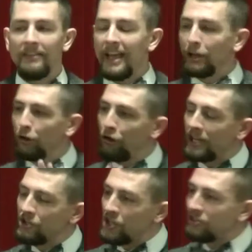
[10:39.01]
They
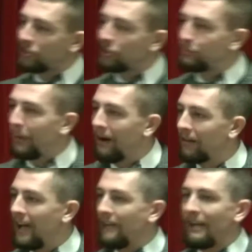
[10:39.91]
look at Jesus'
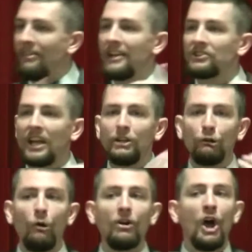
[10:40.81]
prayer life and they
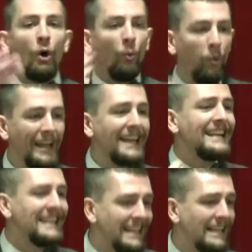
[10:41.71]
say, Lord,
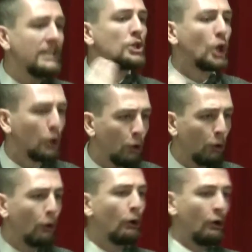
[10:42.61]
we need to
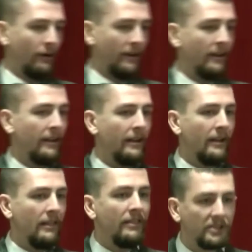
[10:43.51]
learn
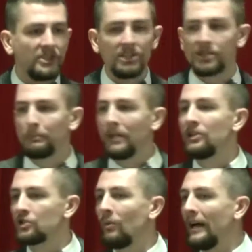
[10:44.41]
this
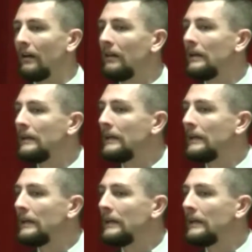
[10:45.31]
discipline as well.